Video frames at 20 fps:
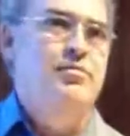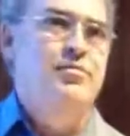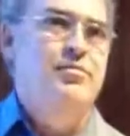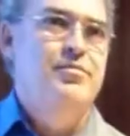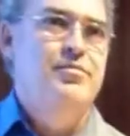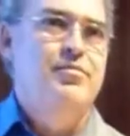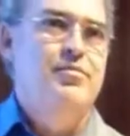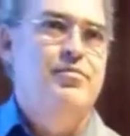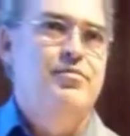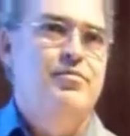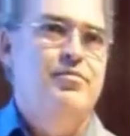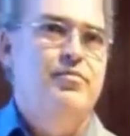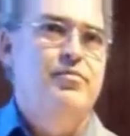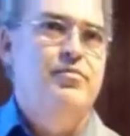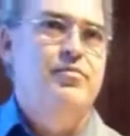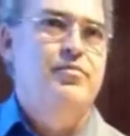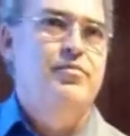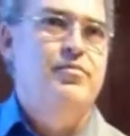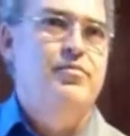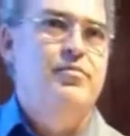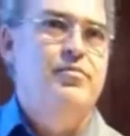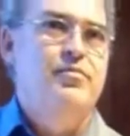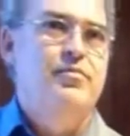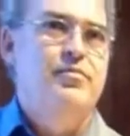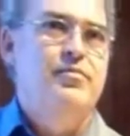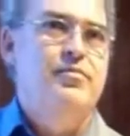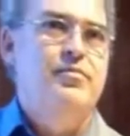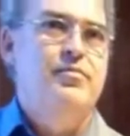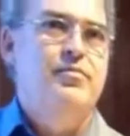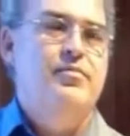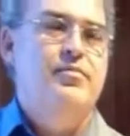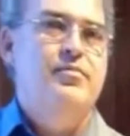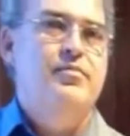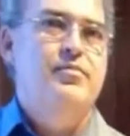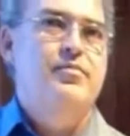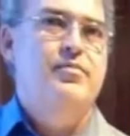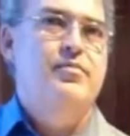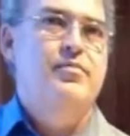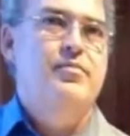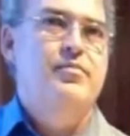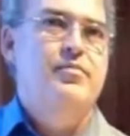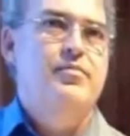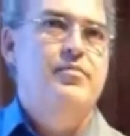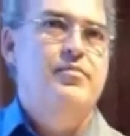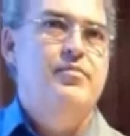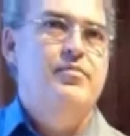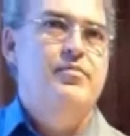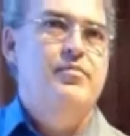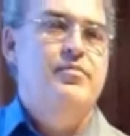(no one is talking)